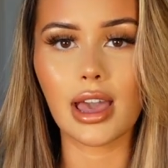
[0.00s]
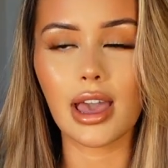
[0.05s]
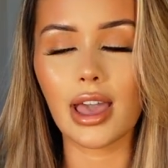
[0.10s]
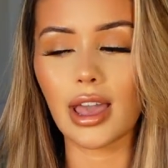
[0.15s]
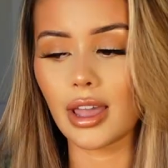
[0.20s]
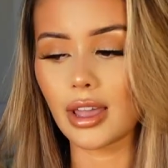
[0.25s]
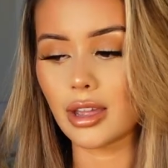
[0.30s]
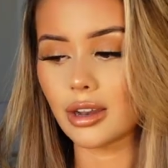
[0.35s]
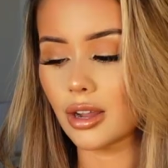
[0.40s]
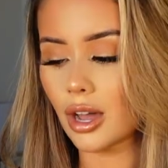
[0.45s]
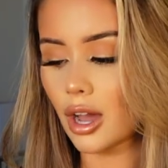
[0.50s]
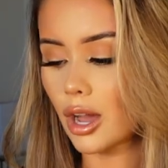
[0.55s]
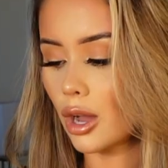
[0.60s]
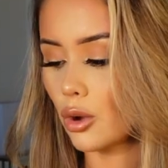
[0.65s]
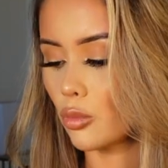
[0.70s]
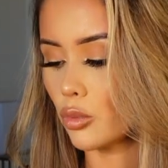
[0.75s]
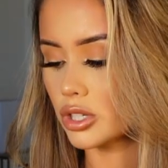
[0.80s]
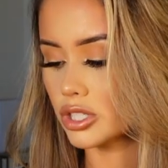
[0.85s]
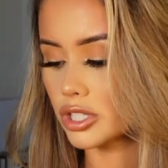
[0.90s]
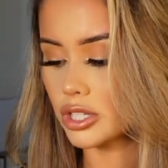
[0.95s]
and
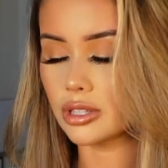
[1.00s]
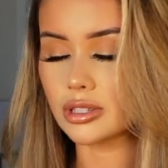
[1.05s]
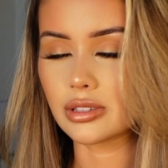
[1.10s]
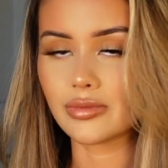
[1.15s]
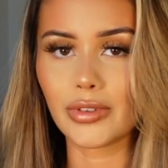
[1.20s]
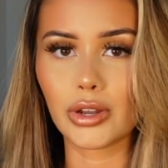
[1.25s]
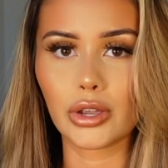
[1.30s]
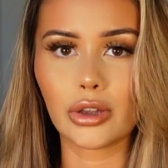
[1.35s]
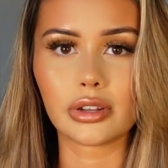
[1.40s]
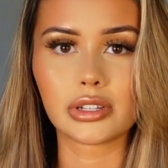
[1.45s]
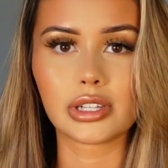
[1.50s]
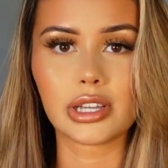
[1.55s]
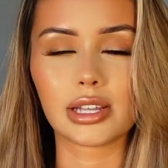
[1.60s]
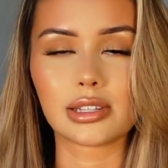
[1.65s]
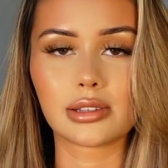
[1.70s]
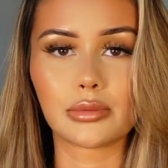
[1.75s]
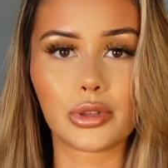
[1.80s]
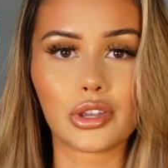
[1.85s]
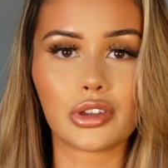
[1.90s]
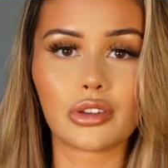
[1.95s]
are watching this video to get
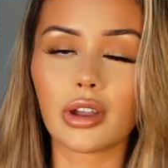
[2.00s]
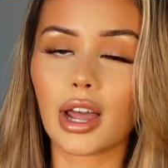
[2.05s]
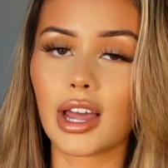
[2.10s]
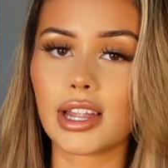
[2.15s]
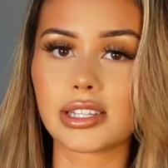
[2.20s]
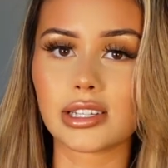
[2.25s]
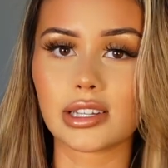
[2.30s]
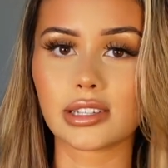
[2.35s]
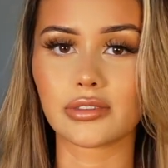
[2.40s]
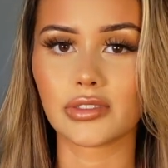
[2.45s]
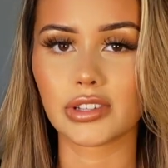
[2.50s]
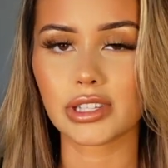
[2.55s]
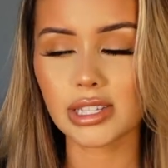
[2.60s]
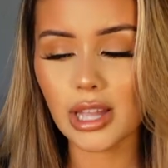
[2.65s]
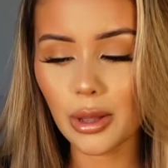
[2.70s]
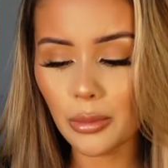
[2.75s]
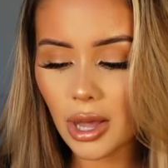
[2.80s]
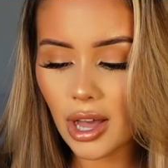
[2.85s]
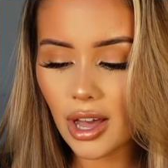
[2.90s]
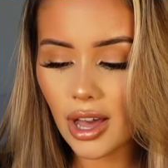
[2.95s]
some cute ideas for
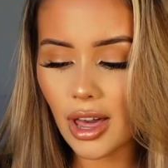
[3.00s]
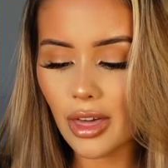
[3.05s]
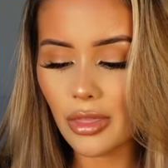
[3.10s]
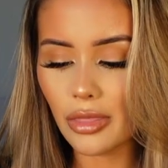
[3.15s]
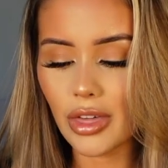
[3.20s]
summer,